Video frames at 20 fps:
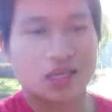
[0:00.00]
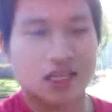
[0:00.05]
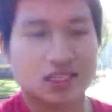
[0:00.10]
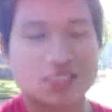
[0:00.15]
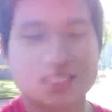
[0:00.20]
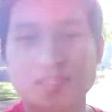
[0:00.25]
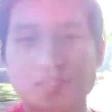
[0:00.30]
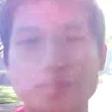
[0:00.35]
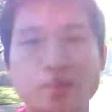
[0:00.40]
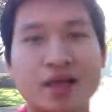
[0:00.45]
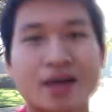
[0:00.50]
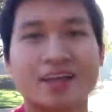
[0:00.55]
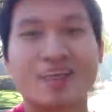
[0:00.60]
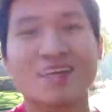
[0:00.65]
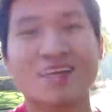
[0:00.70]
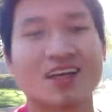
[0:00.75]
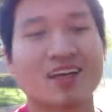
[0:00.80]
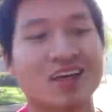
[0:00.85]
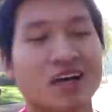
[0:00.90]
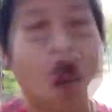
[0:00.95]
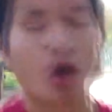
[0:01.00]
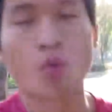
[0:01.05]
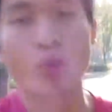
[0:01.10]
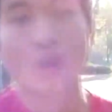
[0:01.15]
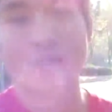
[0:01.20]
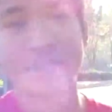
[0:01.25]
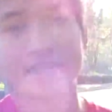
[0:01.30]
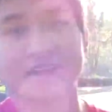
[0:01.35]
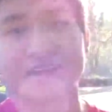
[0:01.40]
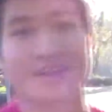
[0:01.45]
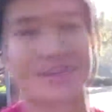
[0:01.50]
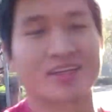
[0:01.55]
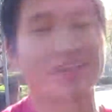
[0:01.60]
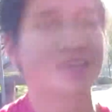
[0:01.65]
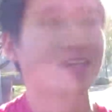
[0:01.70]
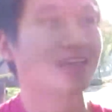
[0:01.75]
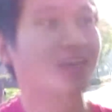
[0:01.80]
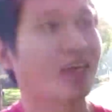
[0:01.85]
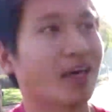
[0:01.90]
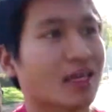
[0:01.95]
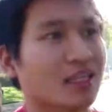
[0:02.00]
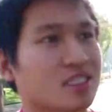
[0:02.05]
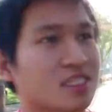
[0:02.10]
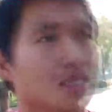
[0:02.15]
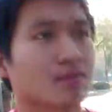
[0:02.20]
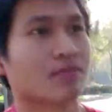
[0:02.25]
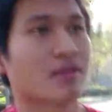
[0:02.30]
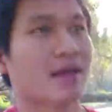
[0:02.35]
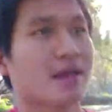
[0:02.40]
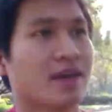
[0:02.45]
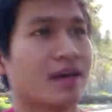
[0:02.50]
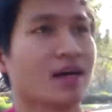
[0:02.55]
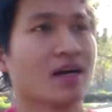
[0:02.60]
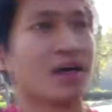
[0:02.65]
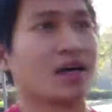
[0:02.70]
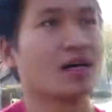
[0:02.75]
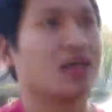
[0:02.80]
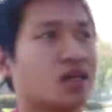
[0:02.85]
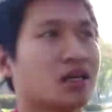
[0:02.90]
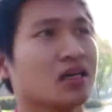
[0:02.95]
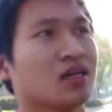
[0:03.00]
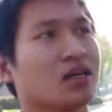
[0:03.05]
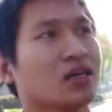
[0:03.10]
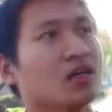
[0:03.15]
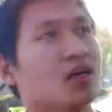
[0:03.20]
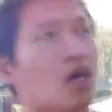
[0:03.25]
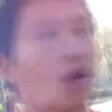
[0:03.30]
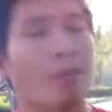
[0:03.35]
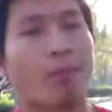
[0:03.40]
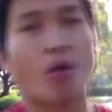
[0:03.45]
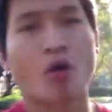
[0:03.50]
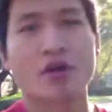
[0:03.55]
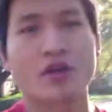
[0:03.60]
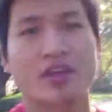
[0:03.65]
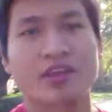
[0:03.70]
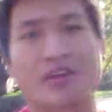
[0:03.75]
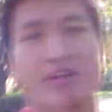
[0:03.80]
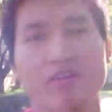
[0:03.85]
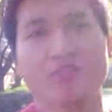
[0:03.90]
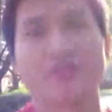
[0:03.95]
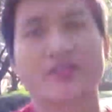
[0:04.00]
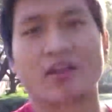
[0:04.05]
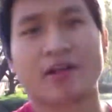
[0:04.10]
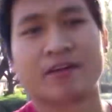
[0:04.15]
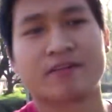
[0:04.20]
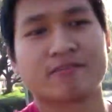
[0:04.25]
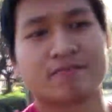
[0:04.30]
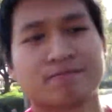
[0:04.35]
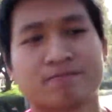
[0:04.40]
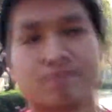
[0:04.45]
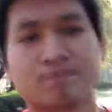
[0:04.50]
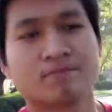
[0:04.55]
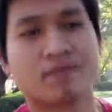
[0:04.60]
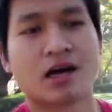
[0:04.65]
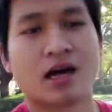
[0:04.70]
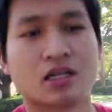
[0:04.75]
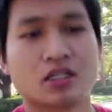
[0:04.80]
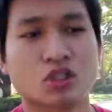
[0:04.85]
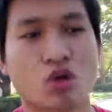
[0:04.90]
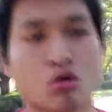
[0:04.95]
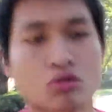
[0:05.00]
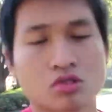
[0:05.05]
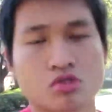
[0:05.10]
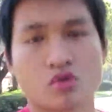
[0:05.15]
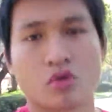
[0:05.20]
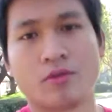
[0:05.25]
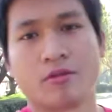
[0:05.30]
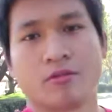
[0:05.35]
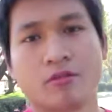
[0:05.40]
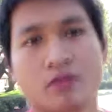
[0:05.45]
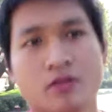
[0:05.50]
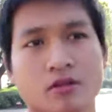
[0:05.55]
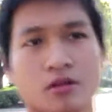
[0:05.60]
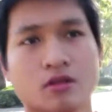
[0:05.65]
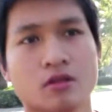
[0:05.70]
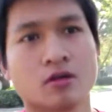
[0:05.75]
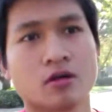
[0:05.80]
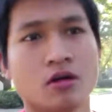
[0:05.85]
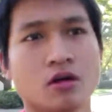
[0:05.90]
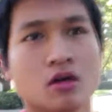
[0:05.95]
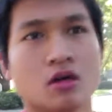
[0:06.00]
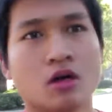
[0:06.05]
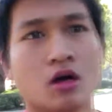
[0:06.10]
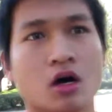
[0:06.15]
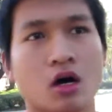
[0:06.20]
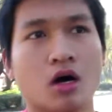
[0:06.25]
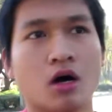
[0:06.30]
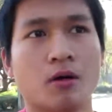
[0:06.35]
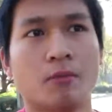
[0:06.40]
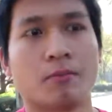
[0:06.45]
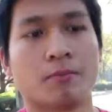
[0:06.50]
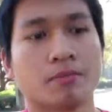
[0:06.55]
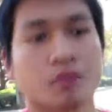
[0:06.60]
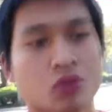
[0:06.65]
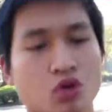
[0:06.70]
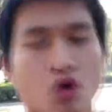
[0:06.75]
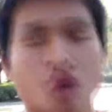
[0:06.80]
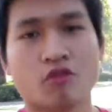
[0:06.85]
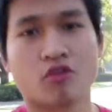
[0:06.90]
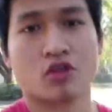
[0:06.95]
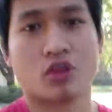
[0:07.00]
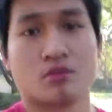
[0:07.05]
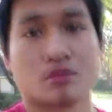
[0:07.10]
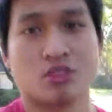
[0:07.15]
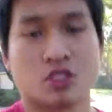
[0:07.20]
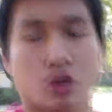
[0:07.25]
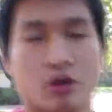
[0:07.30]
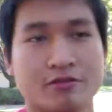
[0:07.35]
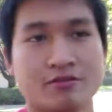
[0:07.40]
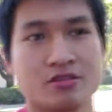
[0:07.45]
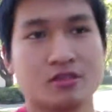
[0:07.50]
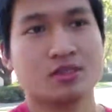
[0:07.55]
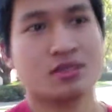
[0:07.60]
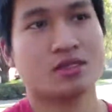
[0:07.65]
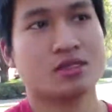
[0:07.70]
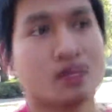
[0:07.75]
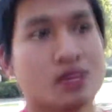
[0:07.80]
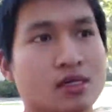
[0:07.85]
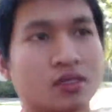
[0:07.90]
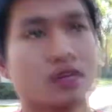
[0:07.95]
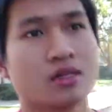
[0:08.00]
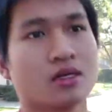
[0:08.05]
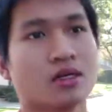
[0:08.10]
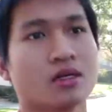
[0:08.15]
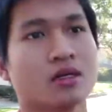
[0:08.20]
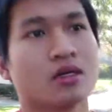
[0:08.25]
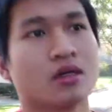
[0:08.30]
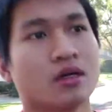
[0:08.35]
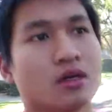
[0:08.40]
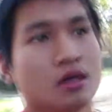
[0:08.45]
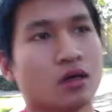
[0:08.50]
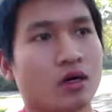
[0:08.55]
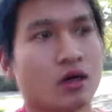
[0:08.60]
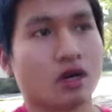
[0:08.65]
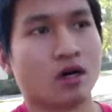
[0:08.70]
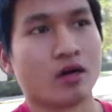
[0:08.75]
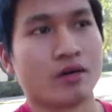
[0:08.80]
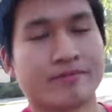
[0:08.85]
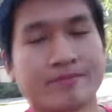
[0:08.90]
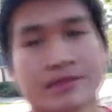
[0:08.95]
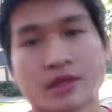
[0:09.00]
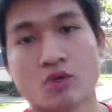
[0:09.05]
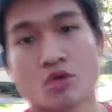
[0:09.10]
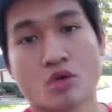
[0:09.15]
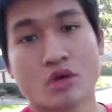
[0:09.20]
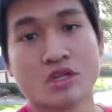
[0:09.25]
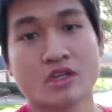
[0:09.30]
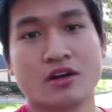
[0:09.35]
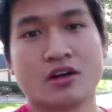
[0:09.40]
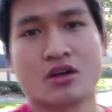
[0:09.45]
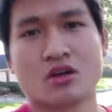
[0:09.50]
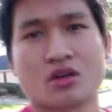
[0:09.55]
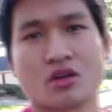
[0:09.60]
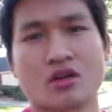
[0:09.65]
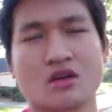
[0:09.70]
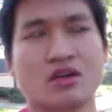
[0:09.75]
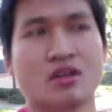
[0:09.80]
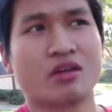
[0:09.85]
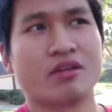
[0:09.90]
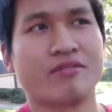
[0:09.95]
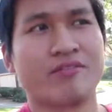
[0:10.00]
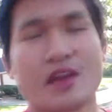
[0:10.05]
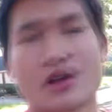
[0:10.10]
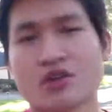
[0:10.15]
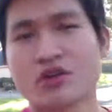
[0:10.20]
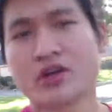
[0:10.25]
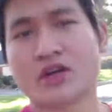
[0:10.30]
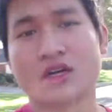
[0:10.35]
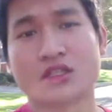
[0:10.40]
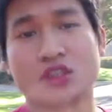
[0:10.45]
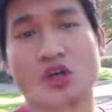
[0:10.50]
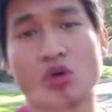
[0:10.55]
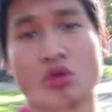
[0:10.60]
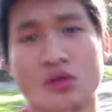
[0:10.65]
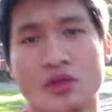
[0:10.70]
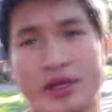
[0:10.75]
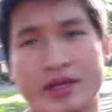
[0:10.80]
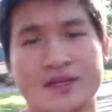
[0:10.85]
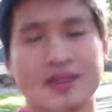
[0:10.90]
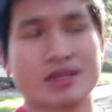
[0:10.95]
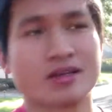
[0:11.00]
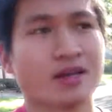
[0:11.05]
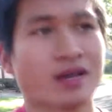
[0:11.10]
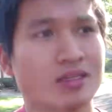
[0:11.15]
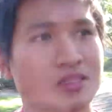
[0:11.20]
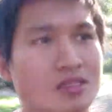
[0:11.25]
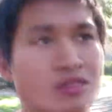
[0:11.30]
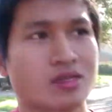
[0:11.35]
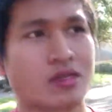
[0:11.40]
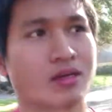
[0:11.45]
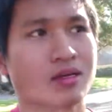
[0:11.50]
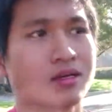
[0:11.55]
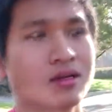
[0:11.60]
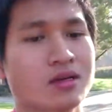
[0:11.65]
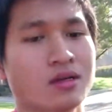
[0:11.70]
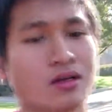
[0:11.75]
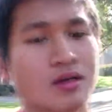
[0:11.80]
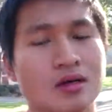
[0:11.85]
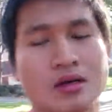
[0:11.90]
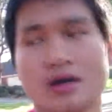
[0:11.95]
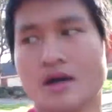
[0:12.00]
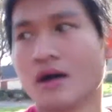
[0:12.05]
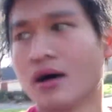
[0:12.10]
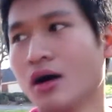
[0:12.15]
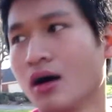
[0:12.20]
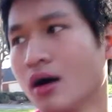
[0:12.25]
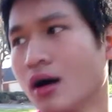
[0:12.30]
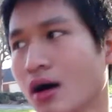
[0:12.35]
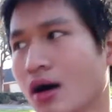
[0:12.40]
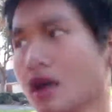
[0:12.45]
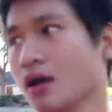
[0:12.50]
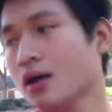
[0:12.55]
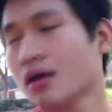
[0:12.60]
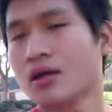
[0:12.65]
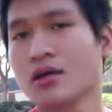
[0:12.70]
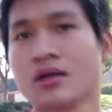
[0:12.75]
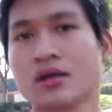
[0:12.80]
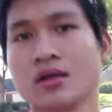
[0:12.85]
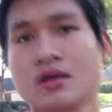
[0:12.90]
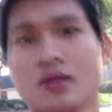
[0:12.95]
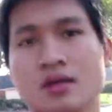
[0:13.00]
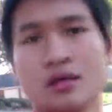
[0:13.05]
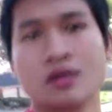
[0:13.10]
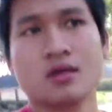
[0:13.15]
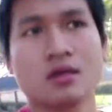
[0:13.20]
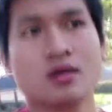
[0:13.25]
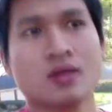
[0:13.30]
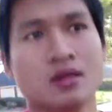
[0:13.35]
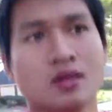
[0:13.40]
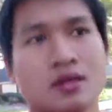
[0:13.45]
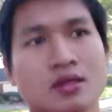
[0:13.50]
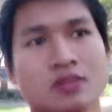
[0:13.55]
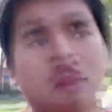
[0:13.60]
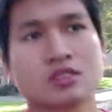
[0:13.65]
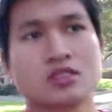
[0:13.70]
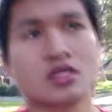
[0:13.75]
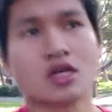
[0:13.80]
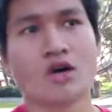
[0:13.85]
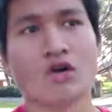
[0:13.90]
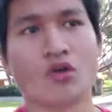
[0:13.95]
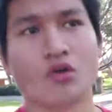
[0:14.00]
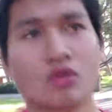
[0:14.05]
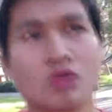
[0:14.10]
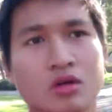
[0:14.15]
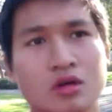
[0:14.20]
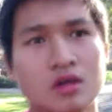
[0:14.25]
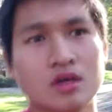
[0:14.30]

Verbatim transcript: it seemed like a wedding. It seemed like a, a party like that adults would um, throw for themselves. Um, very adult-like, I'd say. Uh, so,